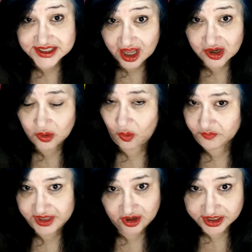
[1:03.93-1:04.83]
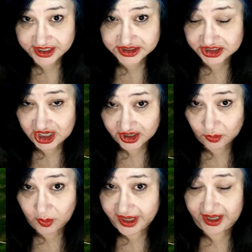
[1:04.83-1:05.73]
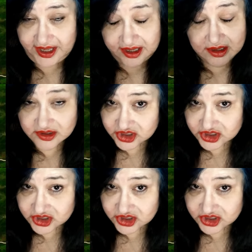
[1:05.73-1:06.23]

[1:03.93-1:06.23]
not go over there, kick the gun away,